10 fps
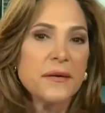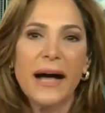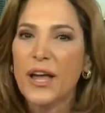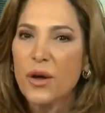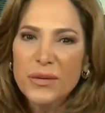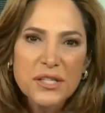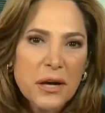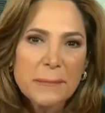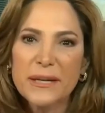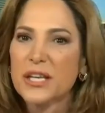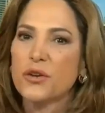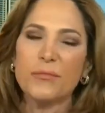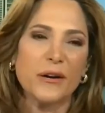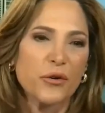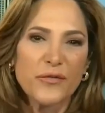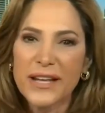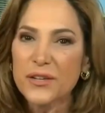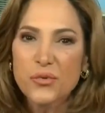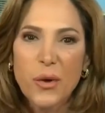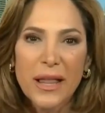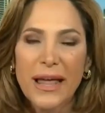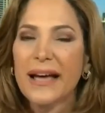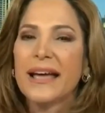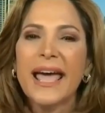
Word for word: I always talk about Cuba or Venezuela.